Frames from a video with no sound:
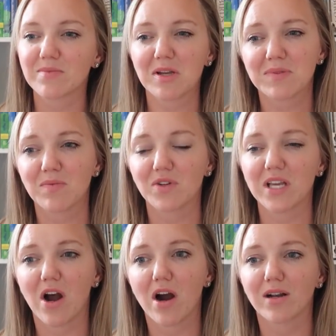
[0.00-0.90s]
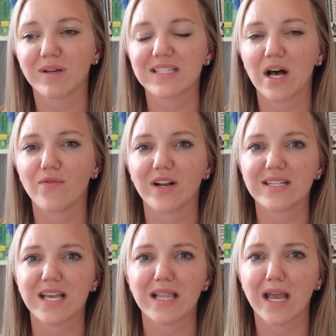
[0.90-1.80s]
Sometimes I'm really hard on myself and I
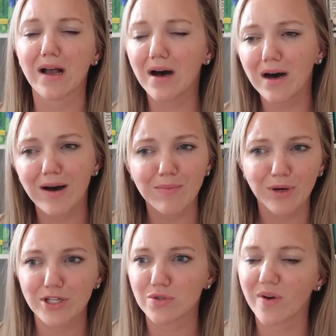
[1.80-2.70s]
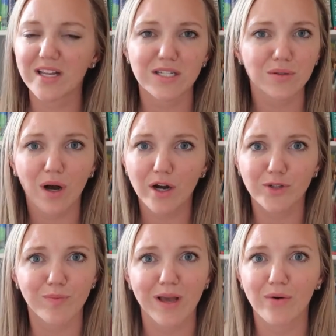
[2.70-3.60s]
say like, oh, I pushed way too hard
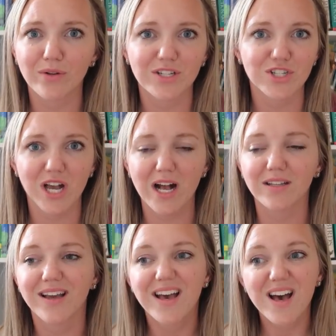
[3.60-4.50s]
with my oldest child.